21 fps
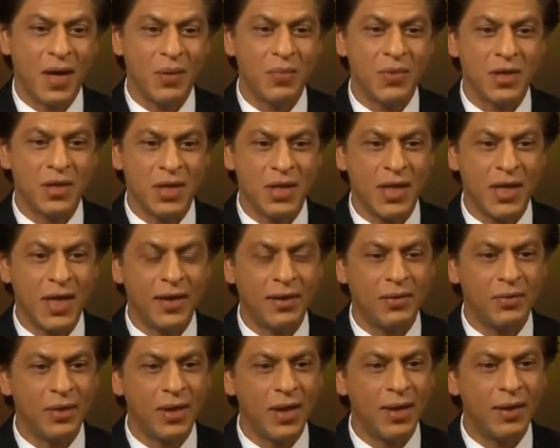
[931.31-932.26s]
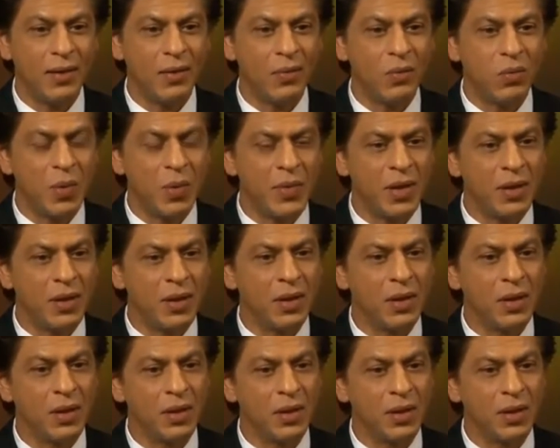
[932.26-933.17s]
I would just like to tell women,